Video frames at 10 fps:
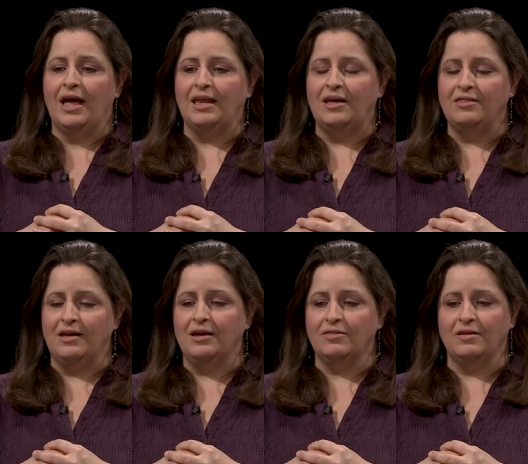And I
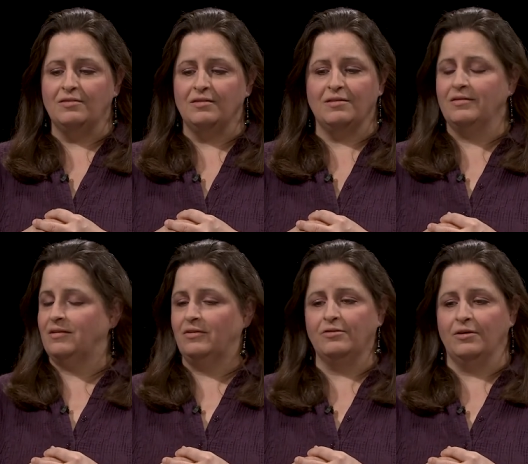think this is
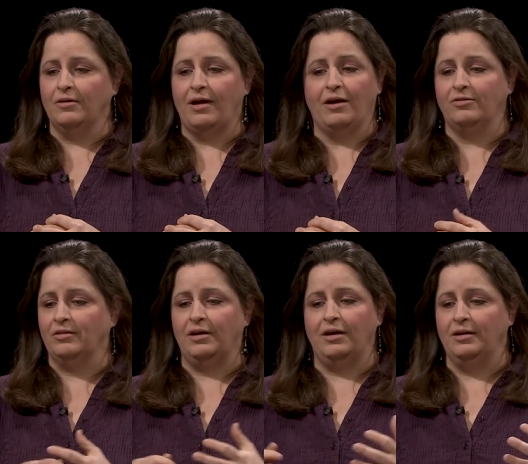essential,
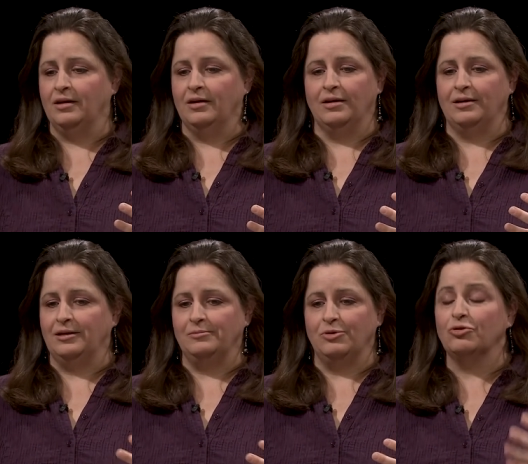actually
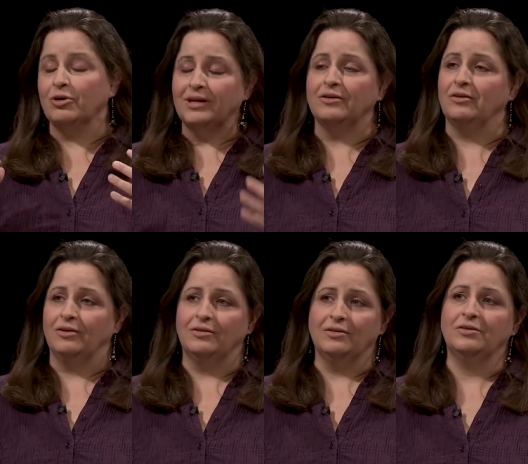um,
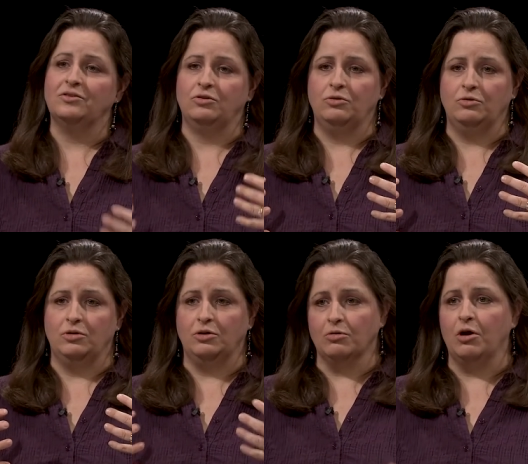critical to
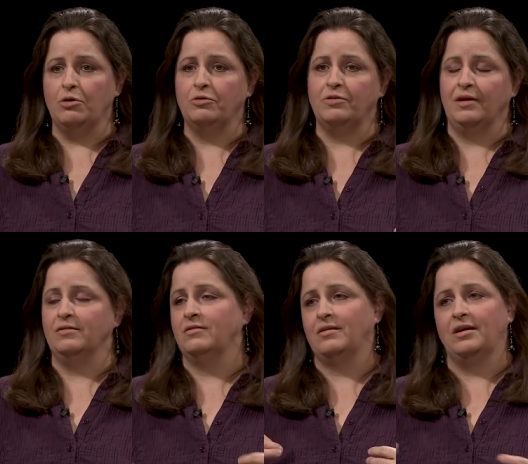the growth and
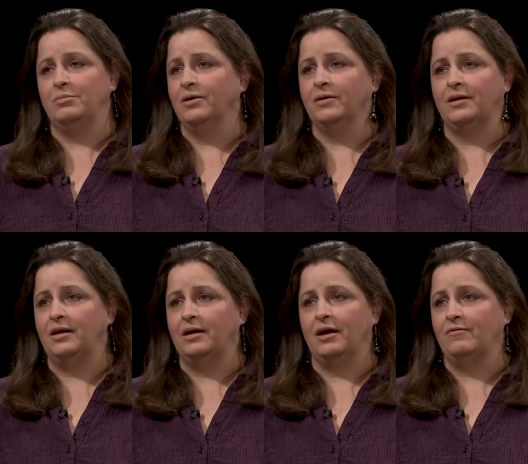
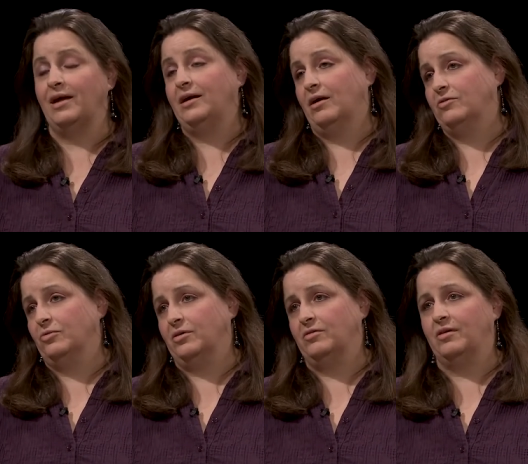sustainability of any arts
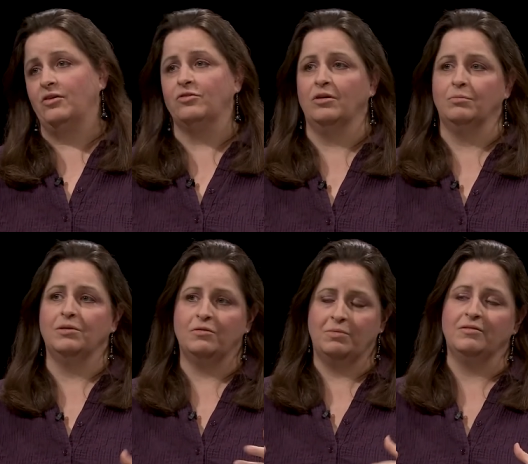organization,
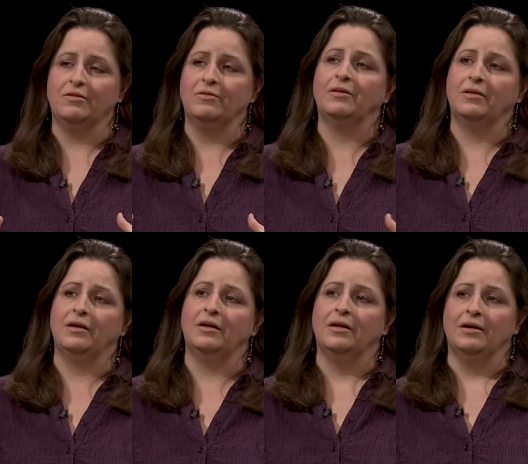but
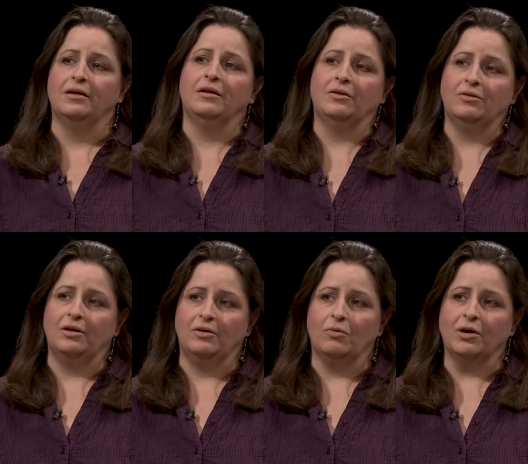specifically, you know,
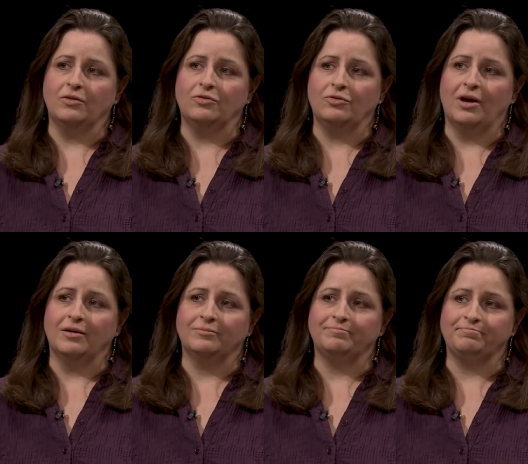an orchestra.